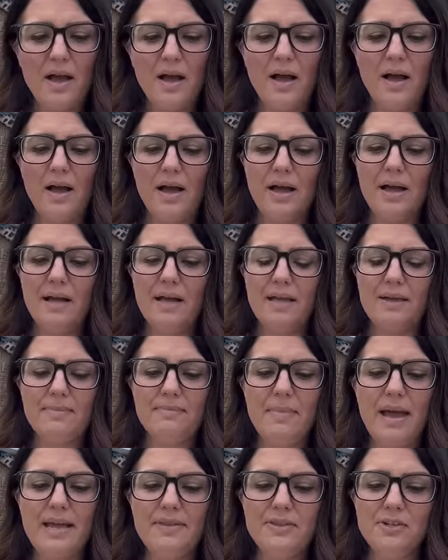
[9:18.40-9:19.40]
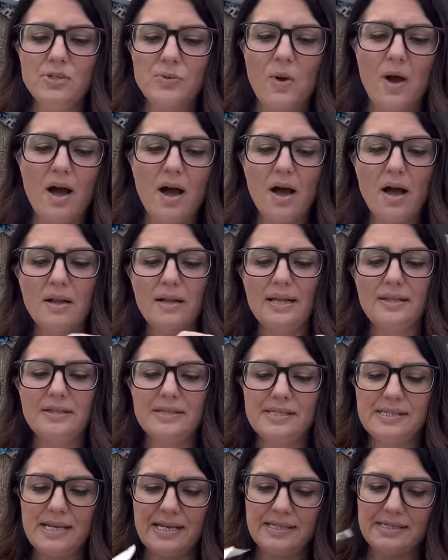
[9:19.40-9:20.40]
I made the twirl in the
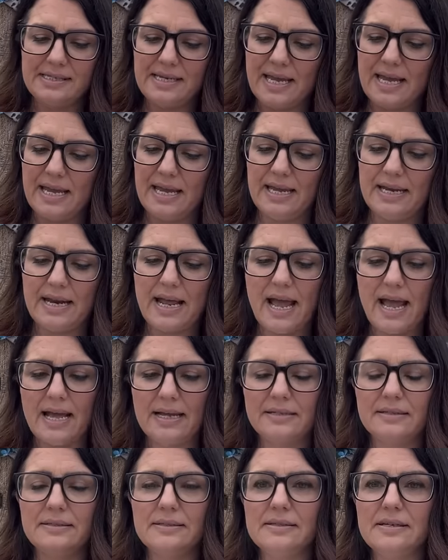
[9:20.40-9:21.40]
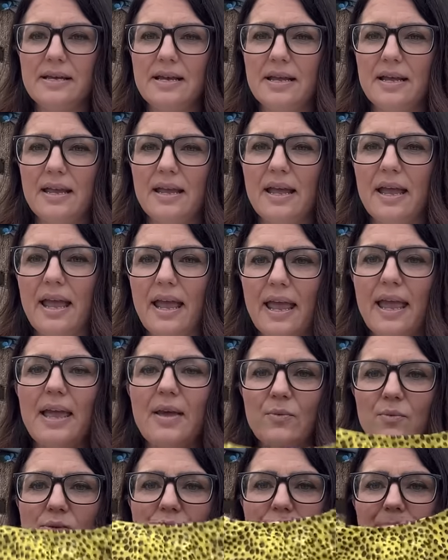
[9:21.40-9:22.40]
16, and
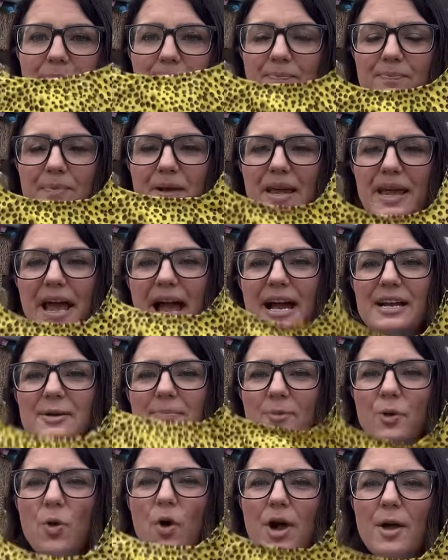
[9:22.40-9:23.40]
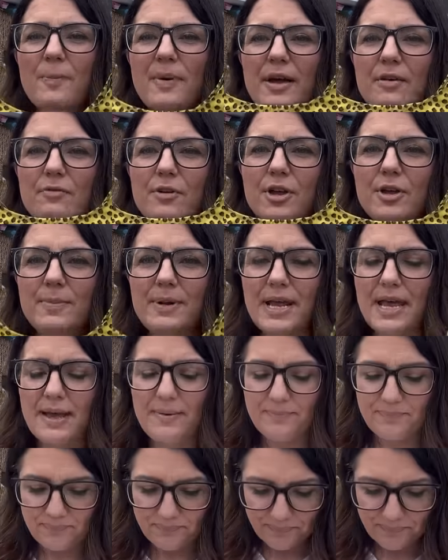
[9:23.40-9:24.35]
it had quite a bit of room in it.